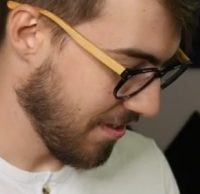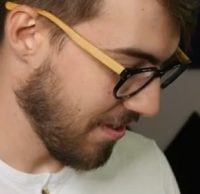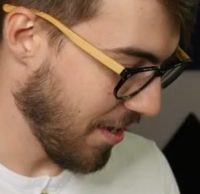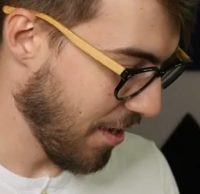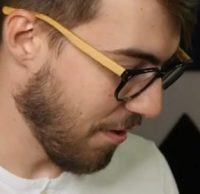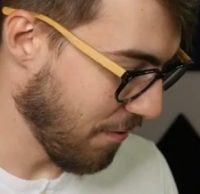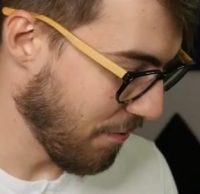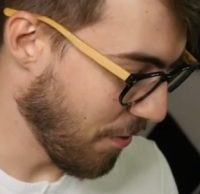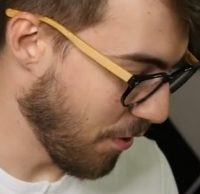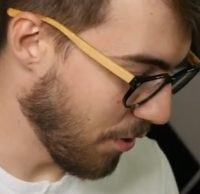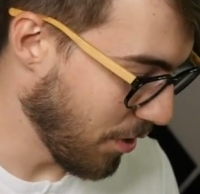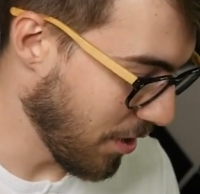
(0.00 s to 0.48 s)

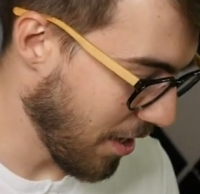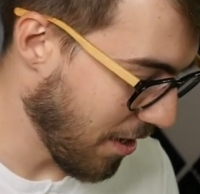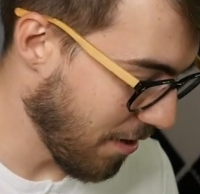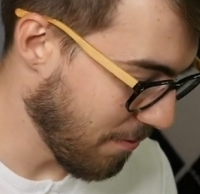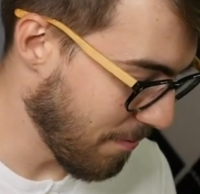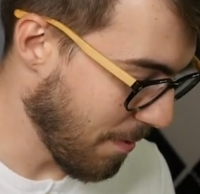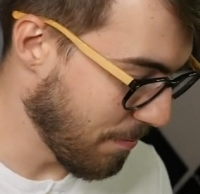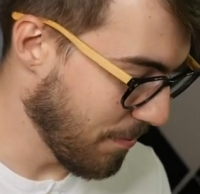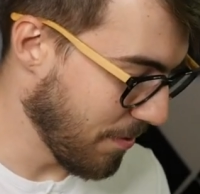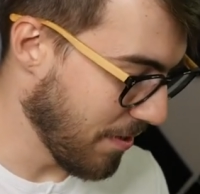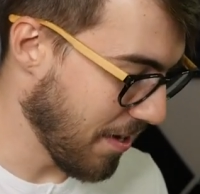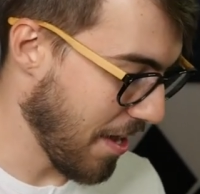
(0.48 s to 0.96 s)
Now, if only I
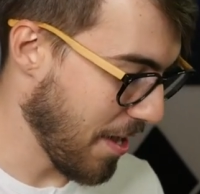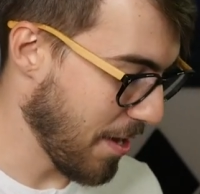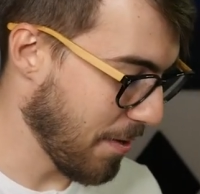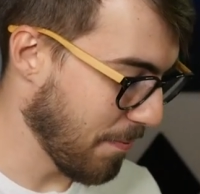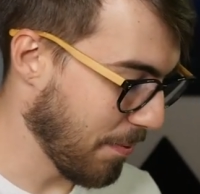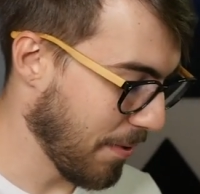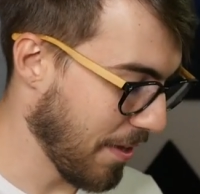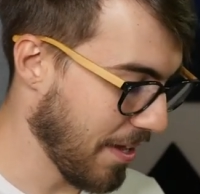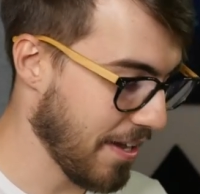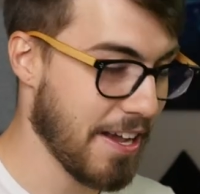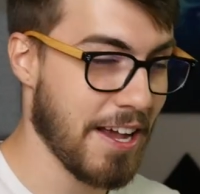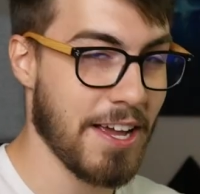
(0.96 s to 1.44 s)
remembered how to
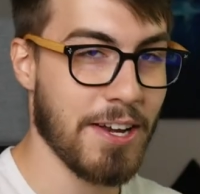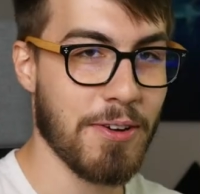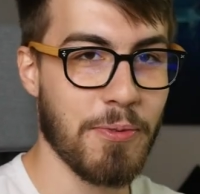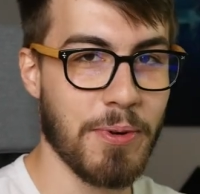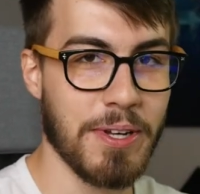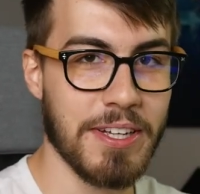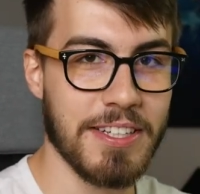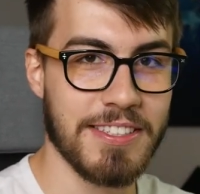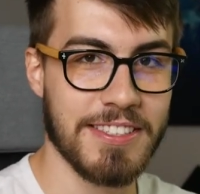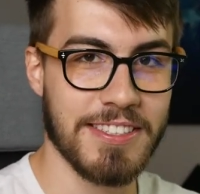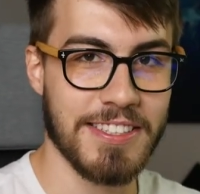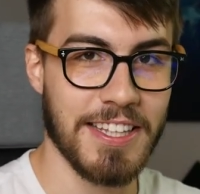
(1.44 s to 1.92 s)
play
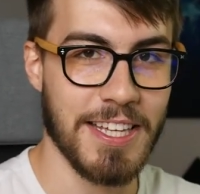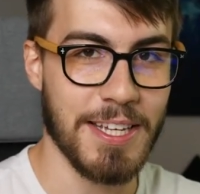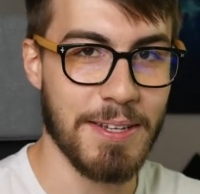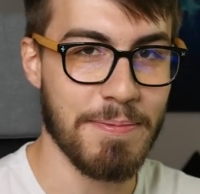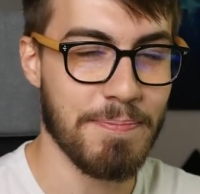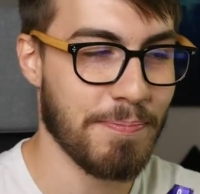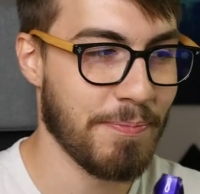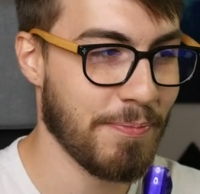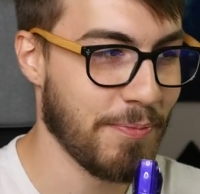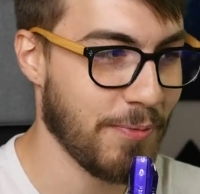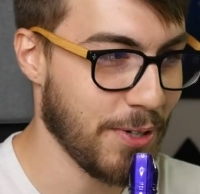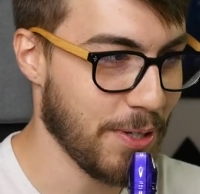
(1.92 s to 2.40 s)
Hedwig's
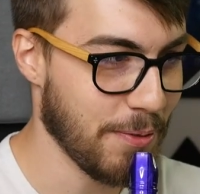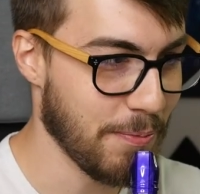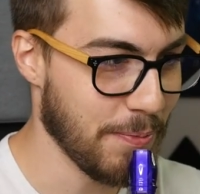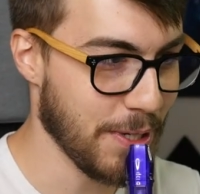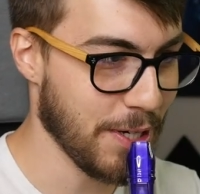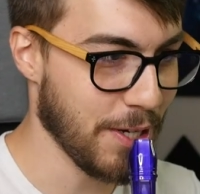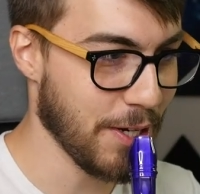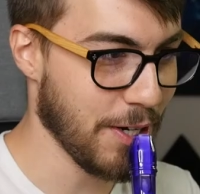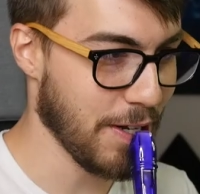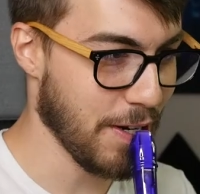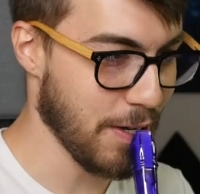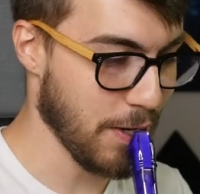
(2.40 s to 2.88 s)
theme, we'd
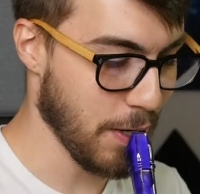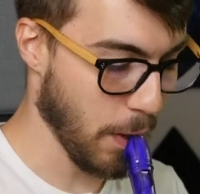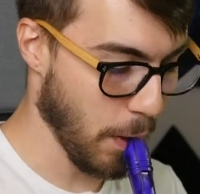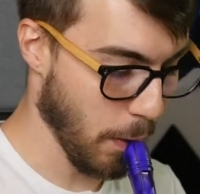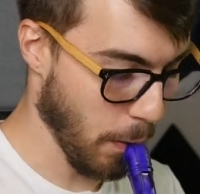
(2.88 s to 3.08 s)
be good.